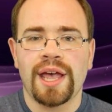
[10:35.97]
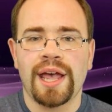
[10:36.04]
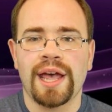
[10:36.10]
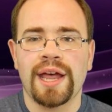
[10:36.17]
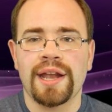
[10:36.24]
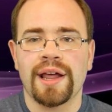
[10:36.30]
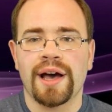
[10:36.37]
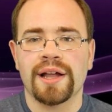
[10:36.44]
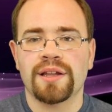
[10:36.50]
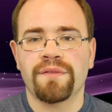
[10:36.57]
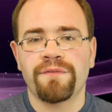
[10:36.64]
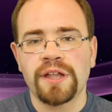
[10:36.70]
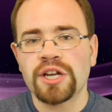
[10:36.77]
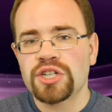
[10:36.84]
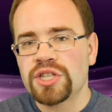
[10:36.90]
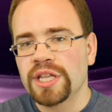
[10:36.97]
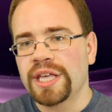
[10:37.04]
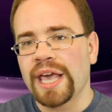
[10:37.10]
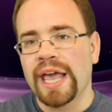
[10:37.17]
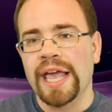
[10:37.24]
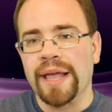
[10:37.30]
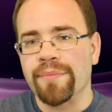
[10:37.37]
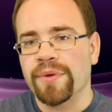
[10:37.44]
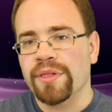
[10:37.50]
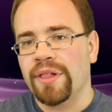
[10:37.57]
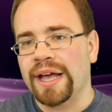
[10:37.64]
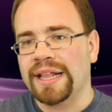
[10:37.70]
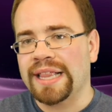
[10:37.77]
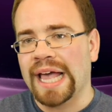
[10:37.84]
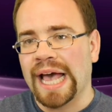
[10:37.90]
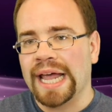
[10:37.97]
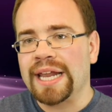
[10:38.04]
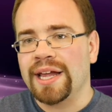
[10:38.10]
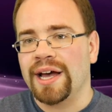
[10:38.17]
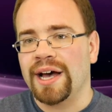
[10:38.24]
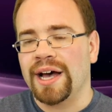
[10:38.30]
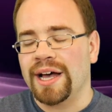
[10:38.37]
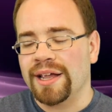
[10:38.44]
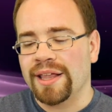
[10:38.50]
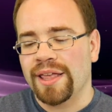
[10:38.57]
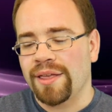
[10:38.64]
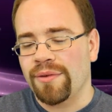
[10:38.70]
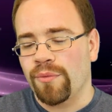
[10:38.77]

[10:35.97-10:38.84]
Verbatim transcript: And uh, to finish the game like that, uh,